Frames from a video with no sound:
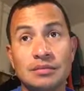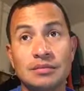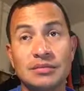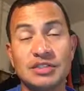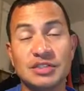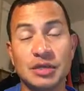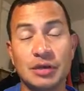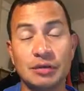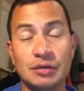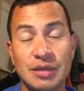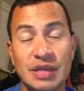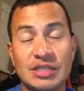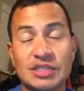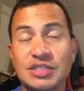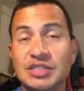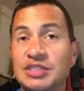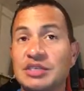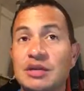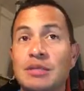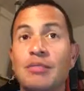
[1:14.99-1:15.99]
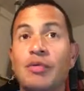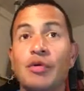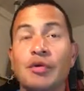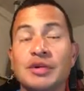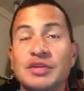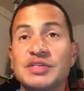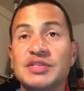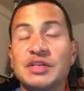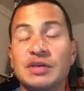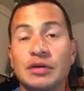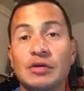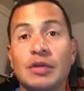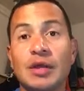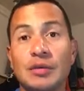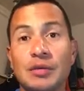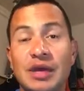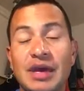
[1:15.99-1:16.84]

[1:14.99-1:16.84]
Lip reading: So that's just an important skill that